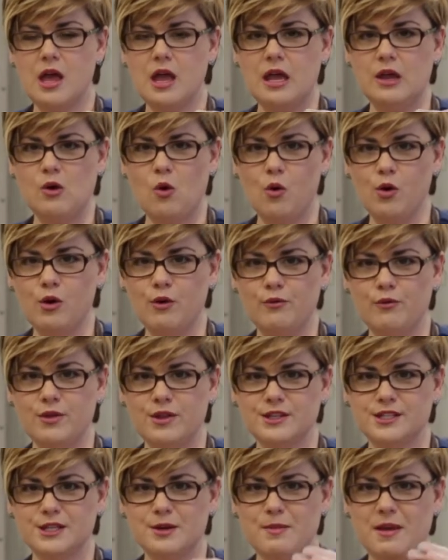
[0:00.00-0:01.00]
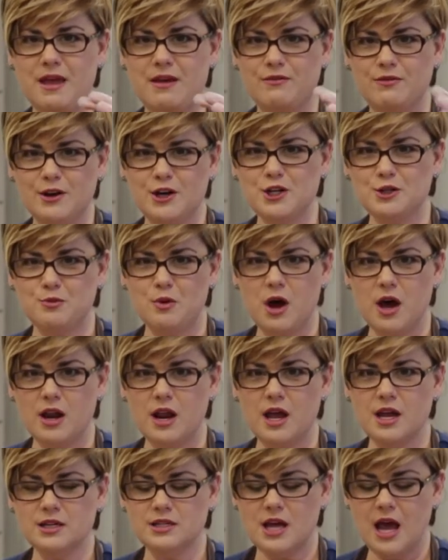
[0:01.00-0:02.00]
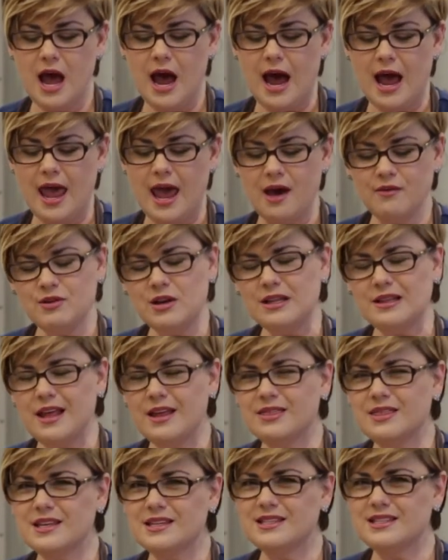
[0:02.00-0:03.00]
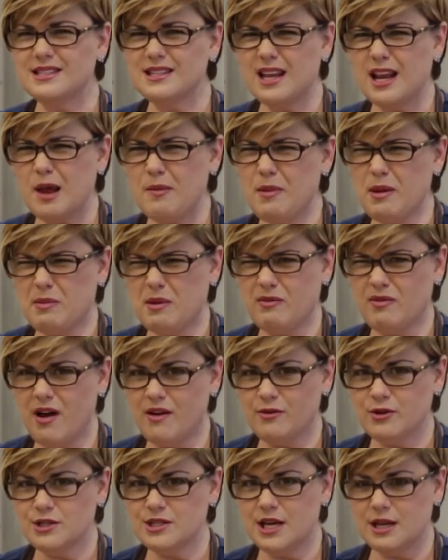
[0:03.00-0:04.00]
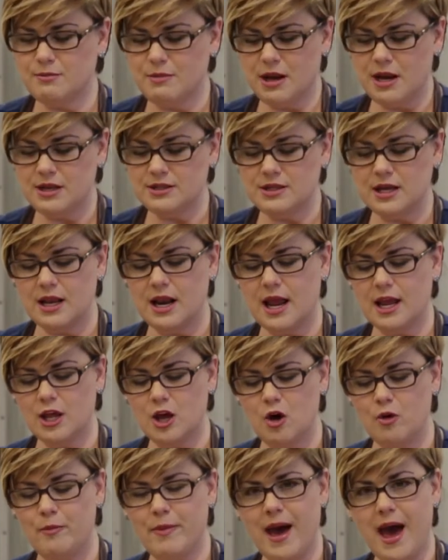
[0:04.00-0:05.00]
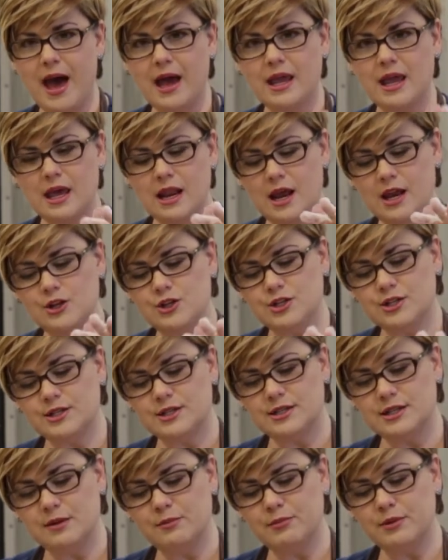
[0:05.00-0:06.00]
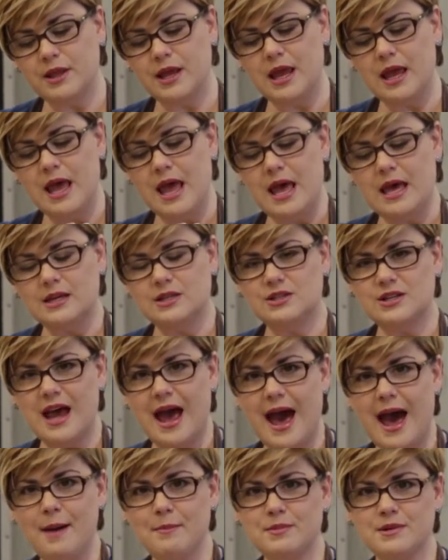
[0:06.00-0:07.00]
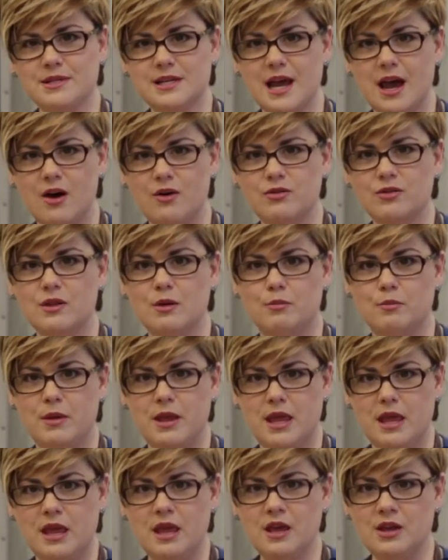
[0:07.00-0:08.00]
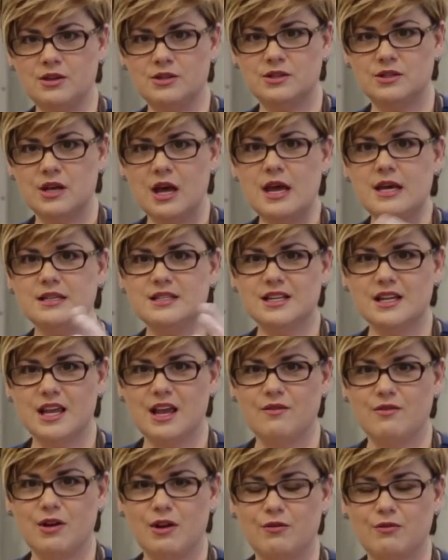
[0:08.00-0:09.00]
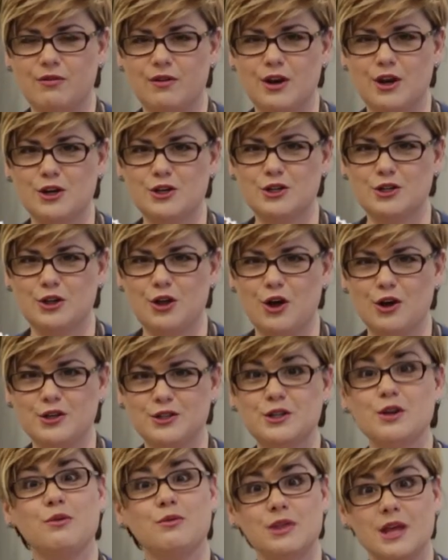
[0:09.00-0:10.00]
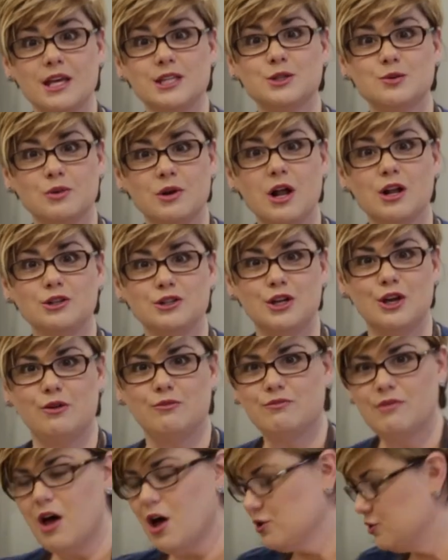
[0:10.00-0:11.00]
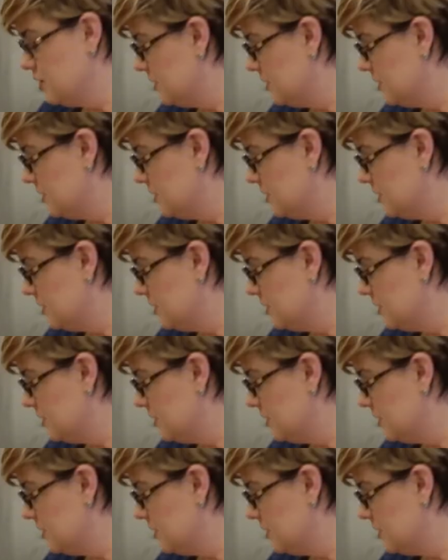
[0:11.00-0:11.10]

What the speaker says: In order for this to be a finished product, I have to let this set up maybe 5 or 10 minutes, and I go back and I just simply tap down the peaks to give it a finished look. So that's what I'll do. I'll